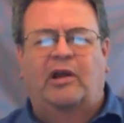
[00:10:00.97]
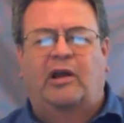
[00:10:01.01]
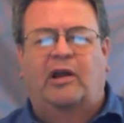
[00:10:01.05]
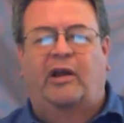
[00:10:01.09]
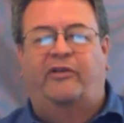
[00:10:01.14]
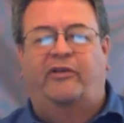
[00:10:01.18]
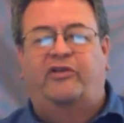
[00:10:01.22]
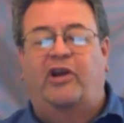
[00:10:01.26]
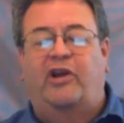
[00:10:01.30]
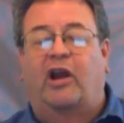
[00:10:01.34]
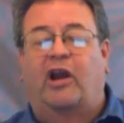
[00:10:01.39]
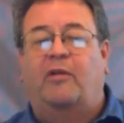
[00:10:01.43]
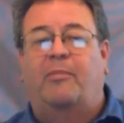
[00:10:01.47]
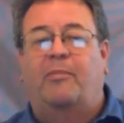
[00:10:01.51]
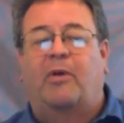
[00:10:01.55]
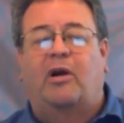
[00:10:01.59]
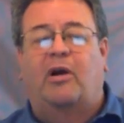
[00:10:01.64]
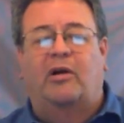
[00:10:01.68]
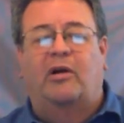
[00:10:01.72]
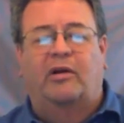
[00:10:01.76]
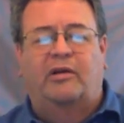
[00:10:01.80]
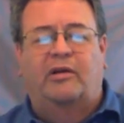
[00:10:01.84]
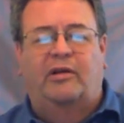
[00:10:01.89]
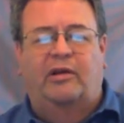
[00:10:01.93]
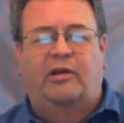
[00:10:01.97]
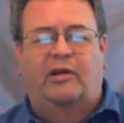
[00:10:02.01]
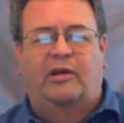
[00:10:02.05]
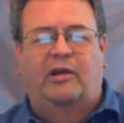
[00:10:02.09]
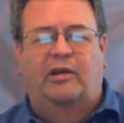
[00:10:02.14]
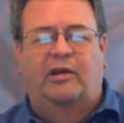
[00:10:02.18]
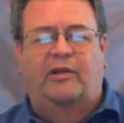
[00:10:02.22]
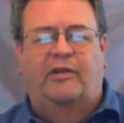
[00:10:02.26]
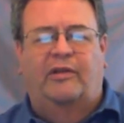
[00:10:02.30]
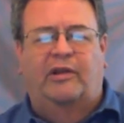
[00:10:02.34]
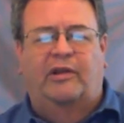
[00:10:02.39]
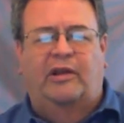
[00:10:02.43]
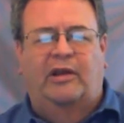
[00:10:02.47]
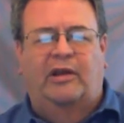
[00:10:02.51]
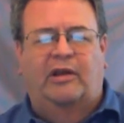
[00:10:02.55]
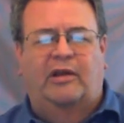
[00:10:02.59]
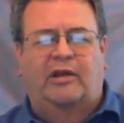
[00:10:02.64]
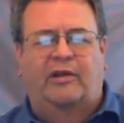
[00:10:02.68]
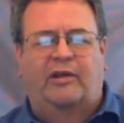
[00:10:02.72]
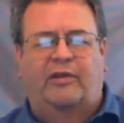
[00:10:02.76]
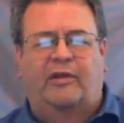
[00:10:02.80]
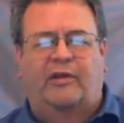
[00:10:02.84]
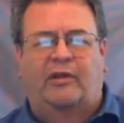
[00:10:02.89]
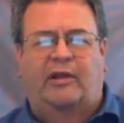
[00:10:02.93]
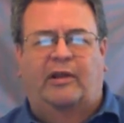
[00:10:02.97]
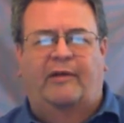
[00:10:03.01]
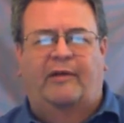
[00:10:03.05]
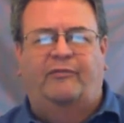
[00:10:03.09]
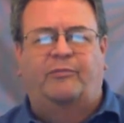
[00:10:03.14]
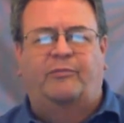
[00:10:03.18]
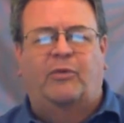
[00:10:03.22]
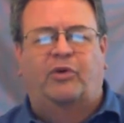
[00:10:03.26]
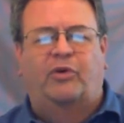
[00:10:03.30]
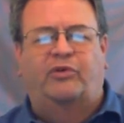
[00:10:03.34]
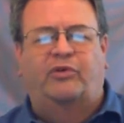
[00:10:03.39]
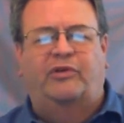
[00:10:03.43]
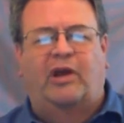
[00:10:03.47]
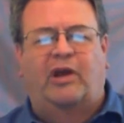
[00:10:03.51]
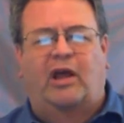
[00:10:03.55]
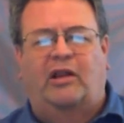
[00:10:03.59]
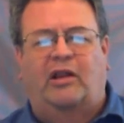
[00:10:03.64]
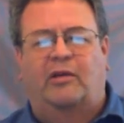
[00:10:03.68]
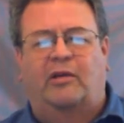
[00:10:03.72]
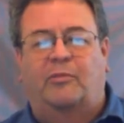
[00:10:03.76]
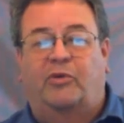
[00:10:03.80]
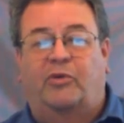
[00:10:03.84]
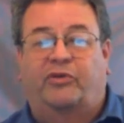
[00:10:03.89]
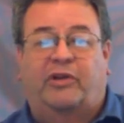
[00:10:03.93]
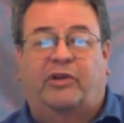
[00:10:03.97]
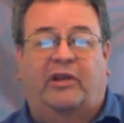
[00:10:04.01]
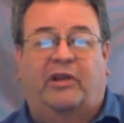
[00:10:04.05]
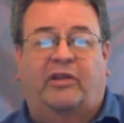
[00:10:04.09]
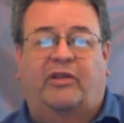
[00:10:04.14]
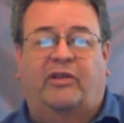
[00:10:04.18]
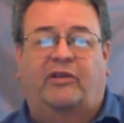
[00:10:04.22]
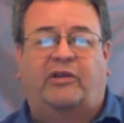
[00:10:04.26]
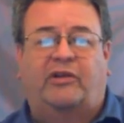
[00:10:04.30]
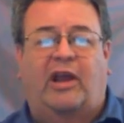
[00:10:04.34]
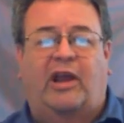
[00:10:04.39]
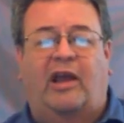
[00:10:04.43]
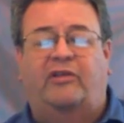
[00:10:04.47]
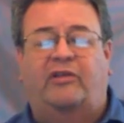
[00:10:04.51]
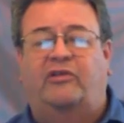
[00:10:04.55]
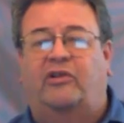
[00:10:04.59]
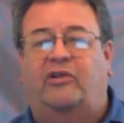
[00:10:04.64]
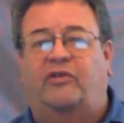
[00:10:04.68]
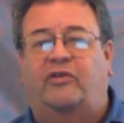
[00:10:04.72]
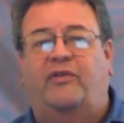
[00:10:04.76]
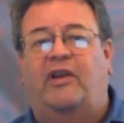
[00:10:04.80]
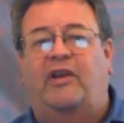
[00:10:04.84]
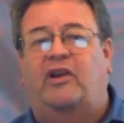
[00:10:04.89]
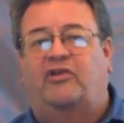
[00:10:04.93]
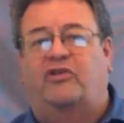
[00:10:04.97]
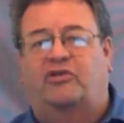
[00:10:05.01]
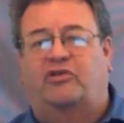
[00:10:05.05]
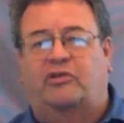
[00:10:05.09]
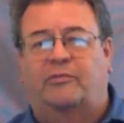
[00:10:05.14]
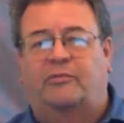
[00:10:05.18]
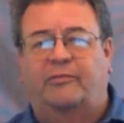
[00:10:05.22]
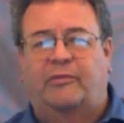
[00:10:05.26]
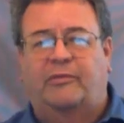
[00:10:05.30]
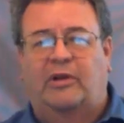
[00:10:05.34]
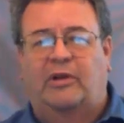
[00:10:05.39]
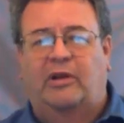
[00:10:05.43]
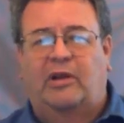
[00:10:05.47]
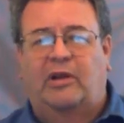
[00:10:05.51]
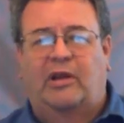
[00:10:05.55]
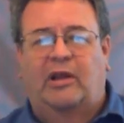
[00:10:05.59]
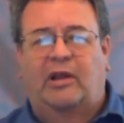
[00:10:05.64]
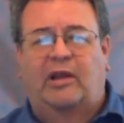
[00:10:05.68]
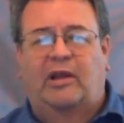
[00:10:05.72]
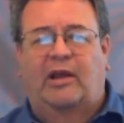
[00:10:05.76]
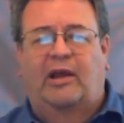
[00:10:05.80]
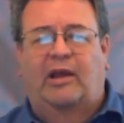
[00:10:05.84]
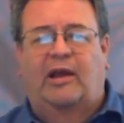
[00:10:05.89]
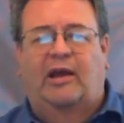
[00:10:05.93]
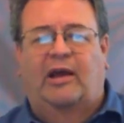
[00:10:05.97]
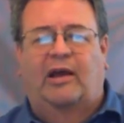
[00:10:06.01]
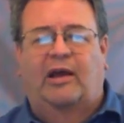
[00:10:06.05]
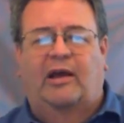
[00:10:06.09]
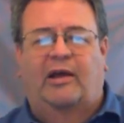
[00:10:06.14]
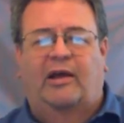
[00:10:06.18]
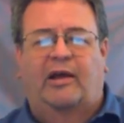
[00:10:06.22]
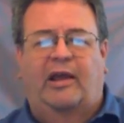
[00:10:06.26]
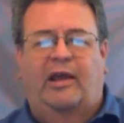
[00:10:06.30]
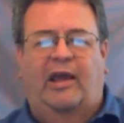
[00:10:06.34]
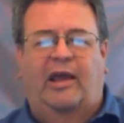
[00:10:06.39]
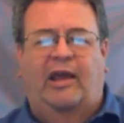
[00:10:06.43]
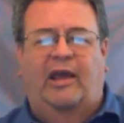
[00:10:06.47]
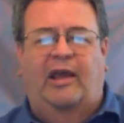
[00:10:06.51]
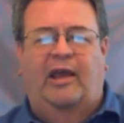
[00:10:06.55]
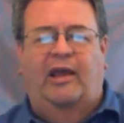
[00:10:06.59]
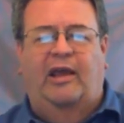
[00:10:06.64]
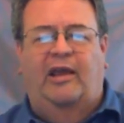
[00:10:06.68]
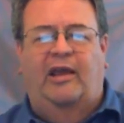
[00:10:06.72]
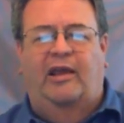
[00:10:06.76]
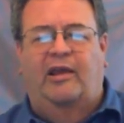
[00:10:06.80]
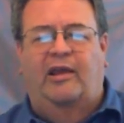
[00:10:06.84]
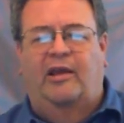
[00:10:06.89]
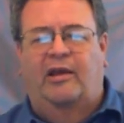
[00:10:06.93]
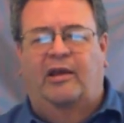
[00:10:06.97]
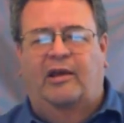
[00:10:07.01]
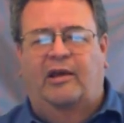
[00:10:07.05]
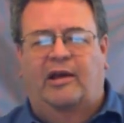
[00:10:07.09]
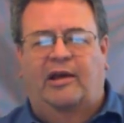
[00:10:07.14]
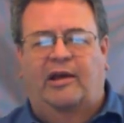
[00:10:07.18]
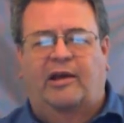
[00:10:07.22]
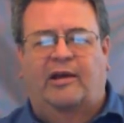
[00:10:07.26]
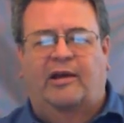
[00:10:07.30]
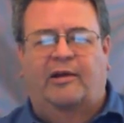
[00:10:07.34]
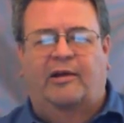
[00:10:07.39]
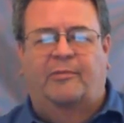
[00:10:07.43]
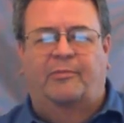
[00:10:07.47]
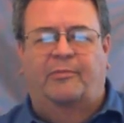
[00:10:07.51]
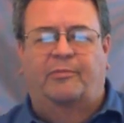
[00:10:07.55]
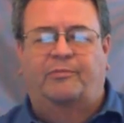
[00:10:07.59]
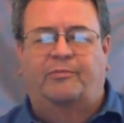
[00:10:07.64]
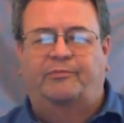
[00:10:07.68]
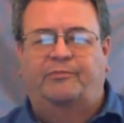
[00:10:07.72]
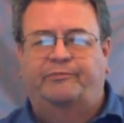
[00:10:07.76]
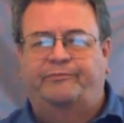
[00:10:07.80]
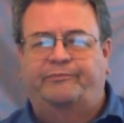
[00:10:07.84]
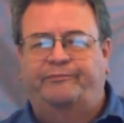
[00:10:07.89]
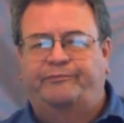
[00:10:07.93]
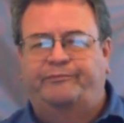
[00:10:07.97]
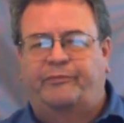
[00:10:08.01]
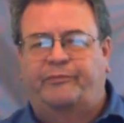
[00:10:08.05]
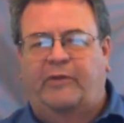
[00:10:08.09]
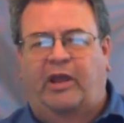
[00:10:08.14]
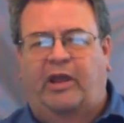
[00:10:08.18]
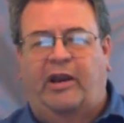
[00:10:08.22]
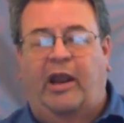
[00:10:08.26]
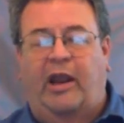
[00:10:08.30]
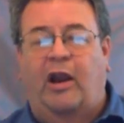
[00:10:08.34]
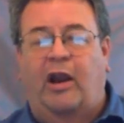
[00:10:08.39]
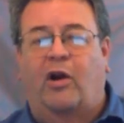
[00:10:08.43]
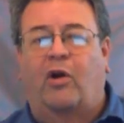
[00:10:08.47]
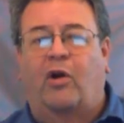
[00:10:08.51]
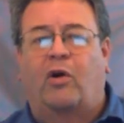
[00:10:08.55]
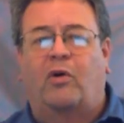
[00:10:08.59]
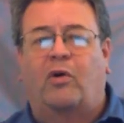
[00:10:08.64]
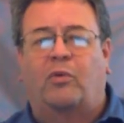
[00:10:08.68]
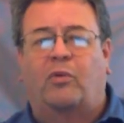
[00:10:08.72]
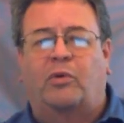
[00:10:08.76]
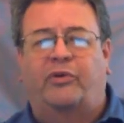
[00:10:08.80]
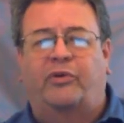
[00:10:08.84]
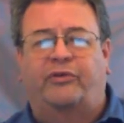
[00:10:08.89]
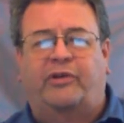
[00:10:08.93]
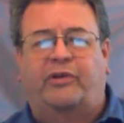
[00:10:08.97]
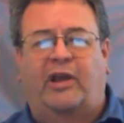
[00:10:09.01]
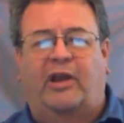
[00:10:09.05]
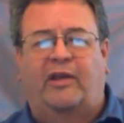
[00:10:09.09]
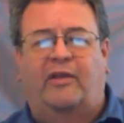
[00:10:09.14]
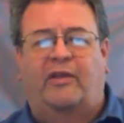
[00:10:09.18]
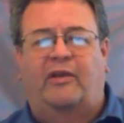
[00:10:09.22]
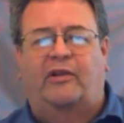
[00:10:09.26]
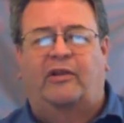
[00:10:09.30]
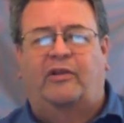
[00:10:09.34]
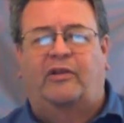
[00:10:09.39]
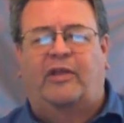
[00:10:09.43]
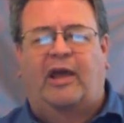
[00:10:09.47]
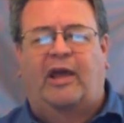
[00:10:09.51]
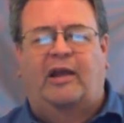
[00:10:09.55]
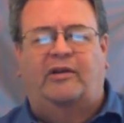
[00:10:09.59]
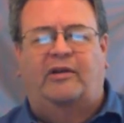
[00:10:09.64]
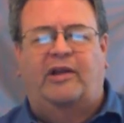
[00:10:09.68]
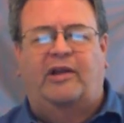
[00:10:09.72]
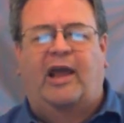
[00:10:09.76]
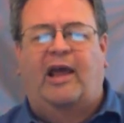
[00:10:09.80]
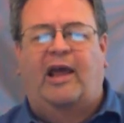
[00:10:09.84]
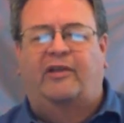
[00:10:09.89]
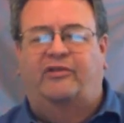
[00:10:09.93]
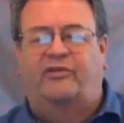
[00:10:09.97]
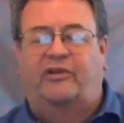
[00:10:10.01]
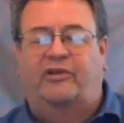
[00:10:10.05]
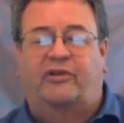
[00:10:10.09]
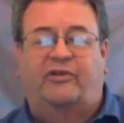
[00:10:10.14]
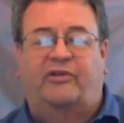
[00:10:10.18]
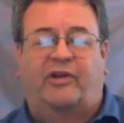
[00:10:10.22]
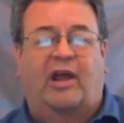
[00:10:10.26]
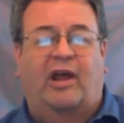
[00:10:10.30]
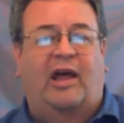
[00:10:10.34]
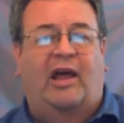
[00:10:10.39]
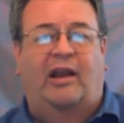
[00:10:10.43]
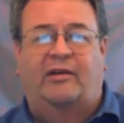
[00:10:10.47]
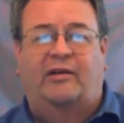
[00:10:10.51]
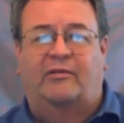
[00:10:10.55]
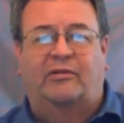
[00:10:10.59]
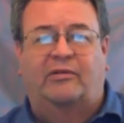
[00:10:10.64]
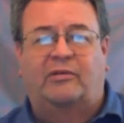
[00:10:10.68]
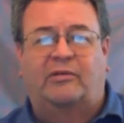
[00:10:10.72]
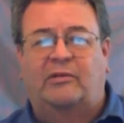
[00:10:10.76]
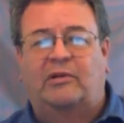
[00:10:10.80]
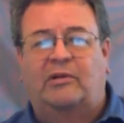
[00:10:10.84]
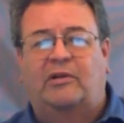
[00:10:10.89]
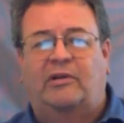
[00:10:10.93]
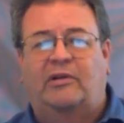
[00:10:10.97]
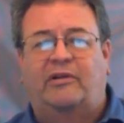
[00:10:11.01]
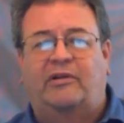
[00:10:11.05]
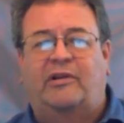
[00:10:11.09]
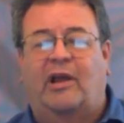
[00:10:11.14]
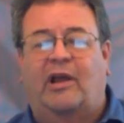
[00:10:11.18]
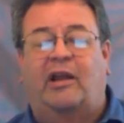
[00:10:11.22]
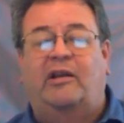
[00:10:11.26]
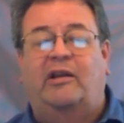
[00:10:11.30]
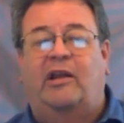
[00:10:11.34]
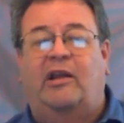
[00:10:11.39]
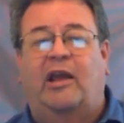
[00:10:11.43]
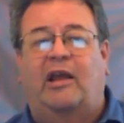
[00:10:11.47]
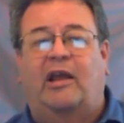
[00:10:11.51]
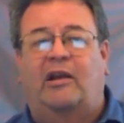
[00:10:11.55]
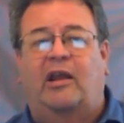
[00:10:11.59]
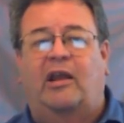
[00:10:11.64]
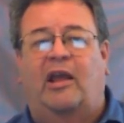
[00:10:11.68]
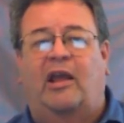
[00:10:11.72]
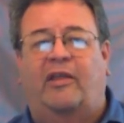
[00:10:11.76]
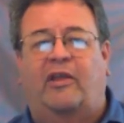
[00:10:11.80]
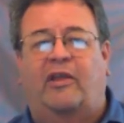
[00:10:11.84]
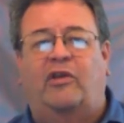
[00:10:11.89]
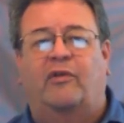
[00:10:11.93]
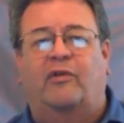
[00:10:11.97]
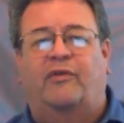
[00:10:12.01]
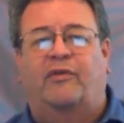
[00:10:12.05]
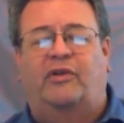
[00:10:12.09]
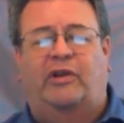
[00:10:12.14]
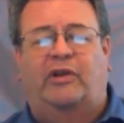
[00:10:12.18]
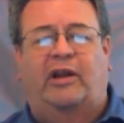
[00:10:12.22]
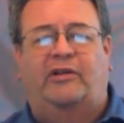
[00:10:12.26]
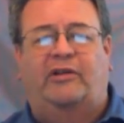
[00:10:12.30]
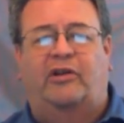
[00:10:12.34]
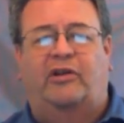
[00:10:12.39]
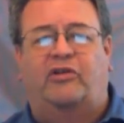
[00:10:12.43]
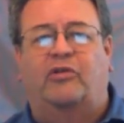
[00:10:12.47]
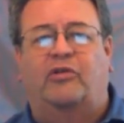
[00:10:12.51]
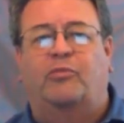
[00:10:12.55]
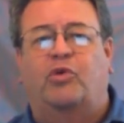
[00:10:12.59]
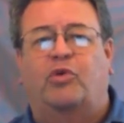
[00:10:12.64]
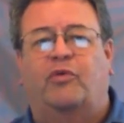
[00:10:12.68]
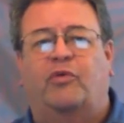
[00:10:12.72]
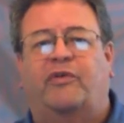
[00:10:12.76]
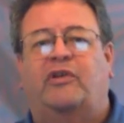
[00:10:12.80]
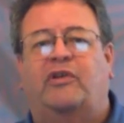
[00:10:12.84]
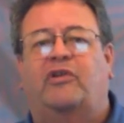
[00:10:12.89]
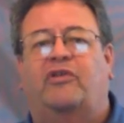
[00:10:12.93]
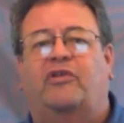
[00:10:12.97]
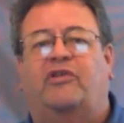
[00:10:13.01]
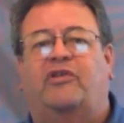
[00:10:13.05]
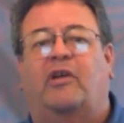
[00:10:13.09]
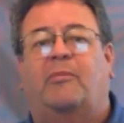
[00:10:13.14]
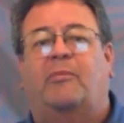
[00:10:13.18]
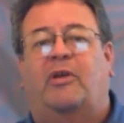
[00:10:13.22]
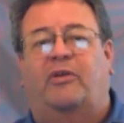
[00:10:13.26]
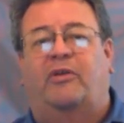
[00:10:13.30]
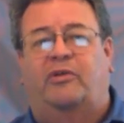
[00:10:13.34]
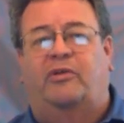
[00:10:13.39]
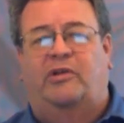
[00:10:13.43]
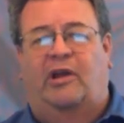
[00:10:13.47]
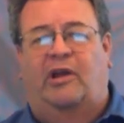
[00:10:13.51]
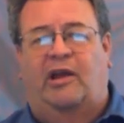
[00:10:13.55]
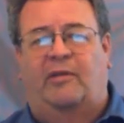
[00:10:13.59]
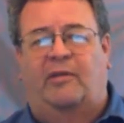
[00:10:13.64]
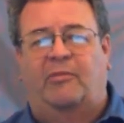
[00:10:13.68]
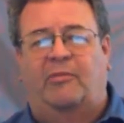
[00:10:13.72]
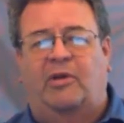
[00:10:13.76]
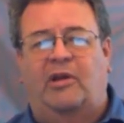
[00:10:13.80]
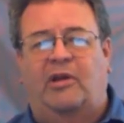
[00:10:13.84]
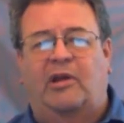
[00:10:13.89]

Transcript: A check mark in the leftmost column will say that the task is finished. Uh, a an arrow will say that that task is not done yet and that you've elected to move it to some other time.